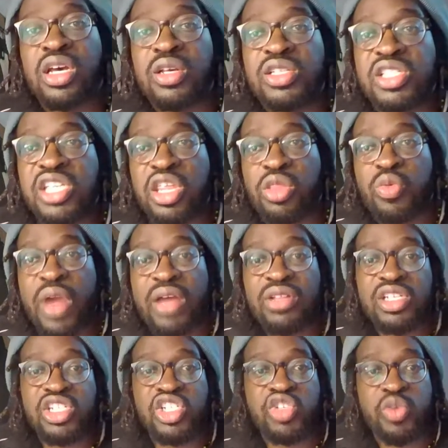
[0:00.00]
sixth round,
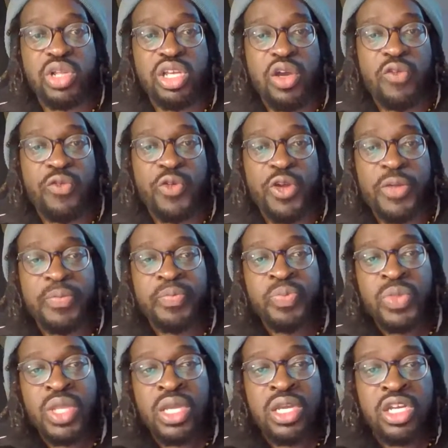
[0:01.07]
let's just quickly go through it.
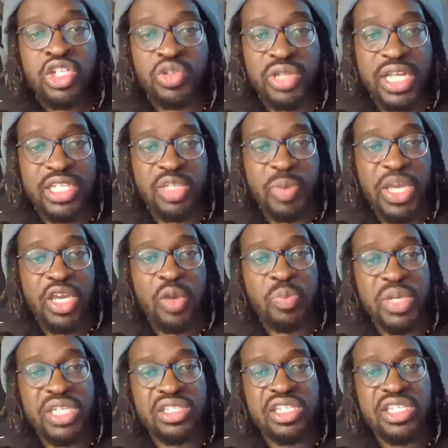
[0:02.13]
Trinidad and Tobago
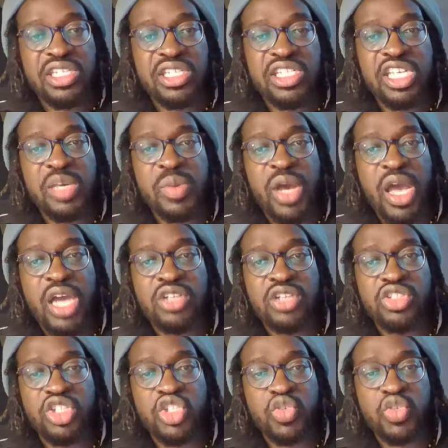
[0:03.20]
beat CCC by
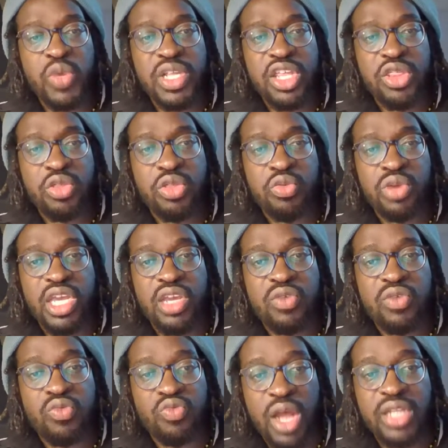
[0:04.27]
123
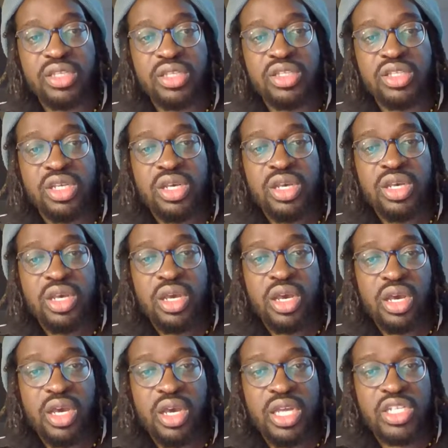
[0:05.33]
runs.
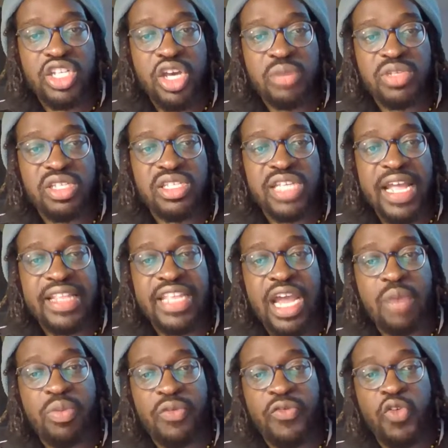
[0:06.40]
In terms of
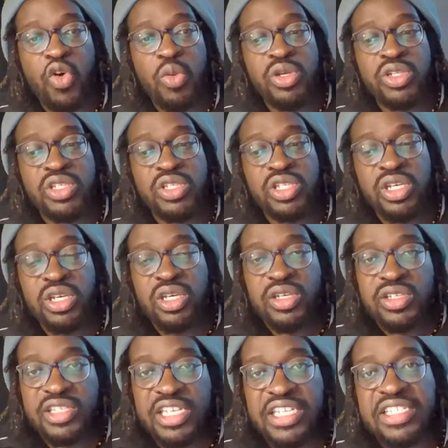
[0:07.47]
standout performers,
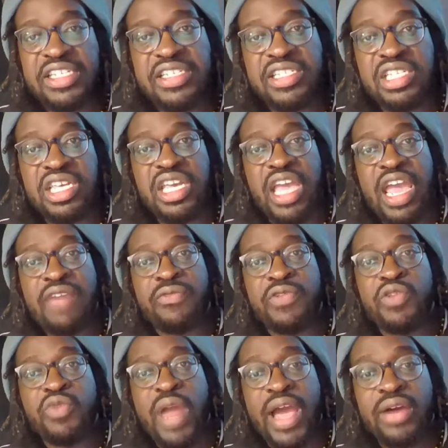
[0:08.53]
CCC
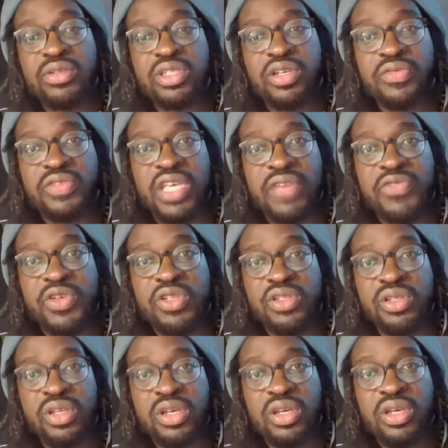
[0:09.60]
every round have given